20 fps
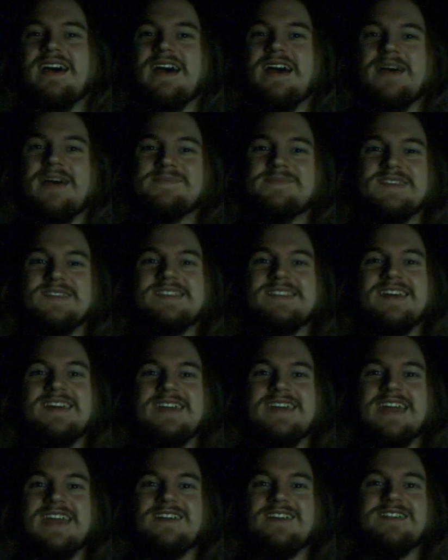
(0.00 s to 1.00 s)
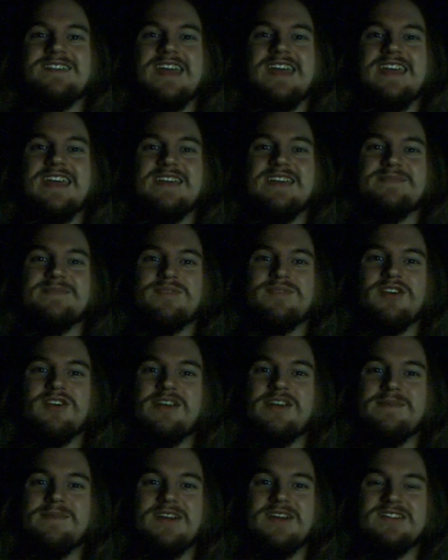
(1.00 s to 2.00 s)
I'm just like entertained
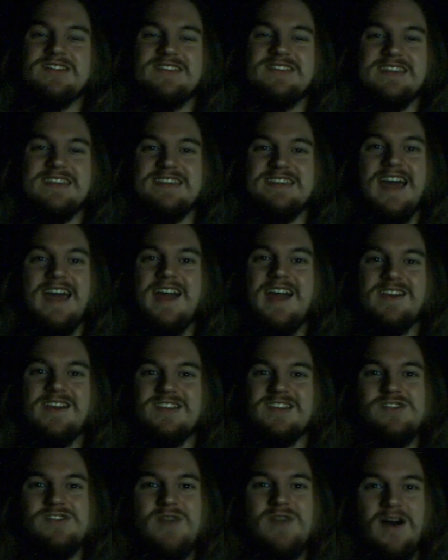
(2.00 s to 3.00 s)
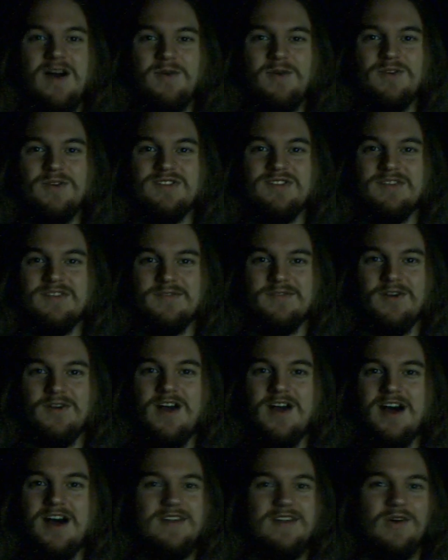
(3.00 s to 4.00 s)
pretty much the entire 2 hours of
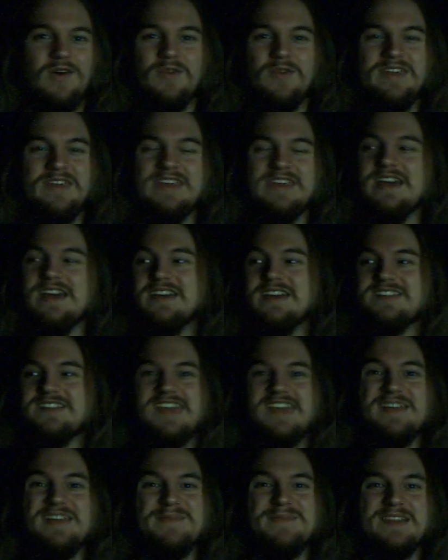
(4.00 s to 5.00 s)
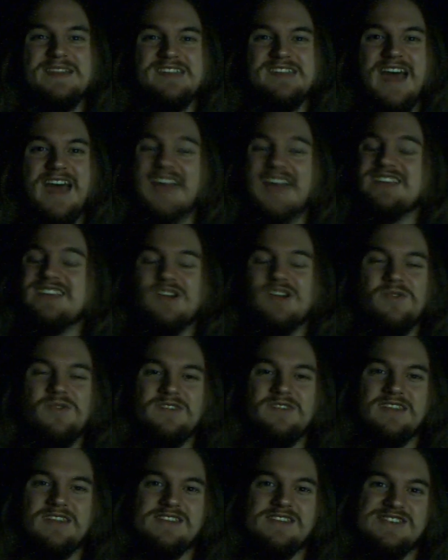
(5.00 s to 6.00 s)
Raw. The only segments I
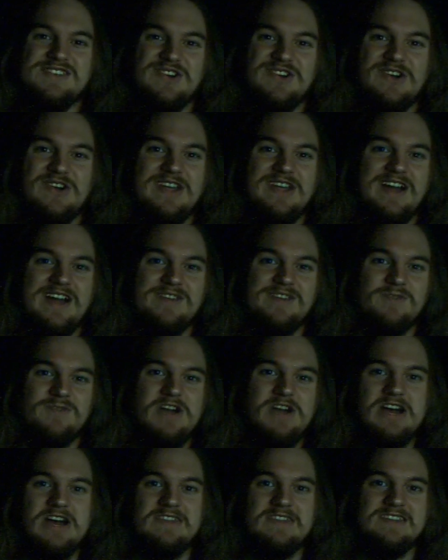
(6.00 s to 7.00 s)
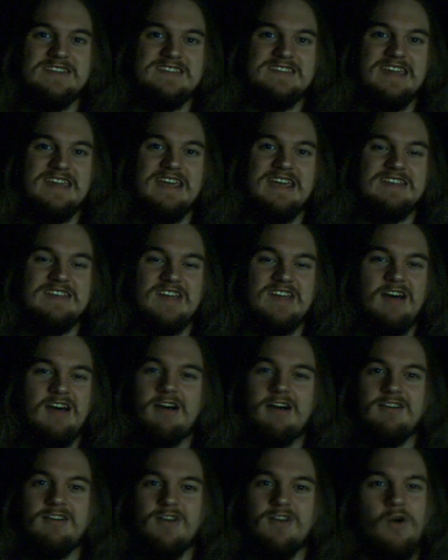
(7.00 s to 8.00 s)
don't enjoy on Raw these days
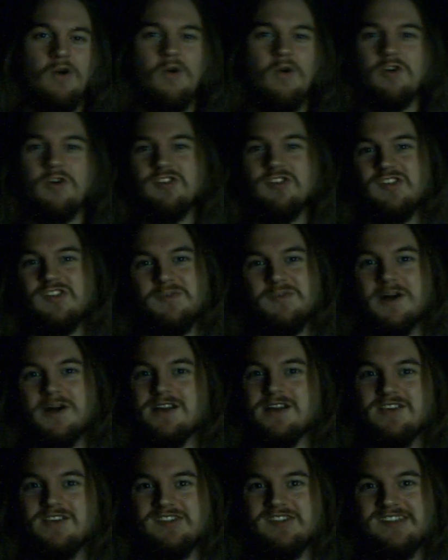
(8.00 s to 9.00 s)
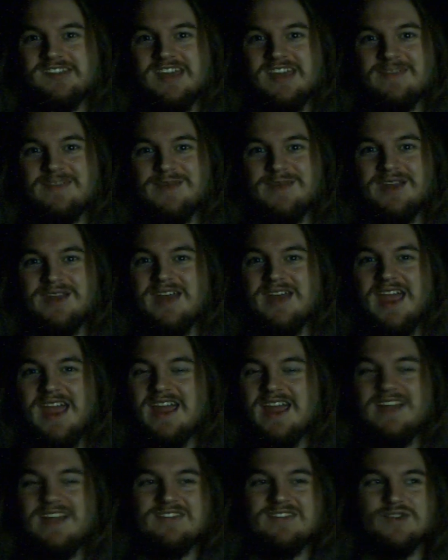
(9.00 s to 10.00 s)
are the Hornswoggle segment
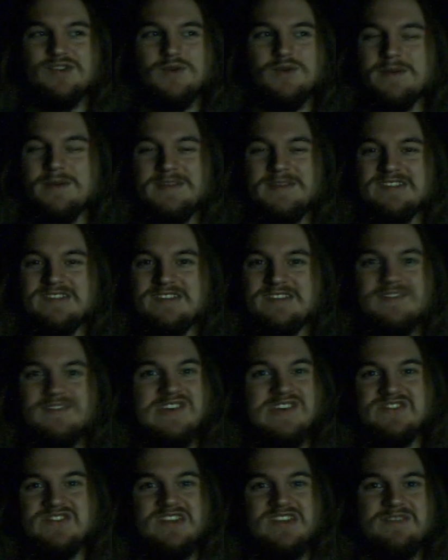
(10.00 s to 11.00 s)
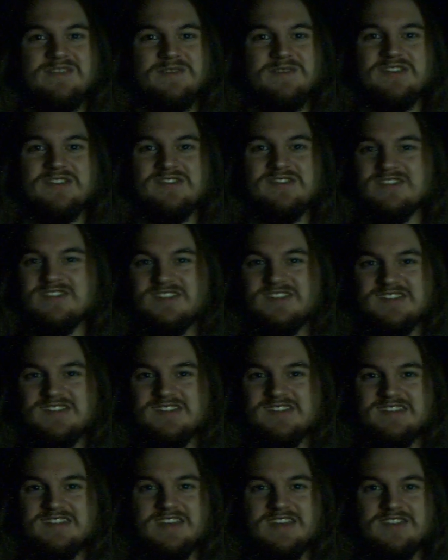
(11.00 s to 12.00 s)
and the women's division, which
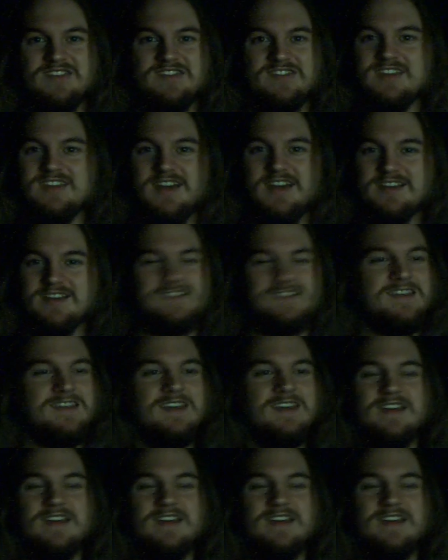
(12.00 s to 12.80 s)
still sucks.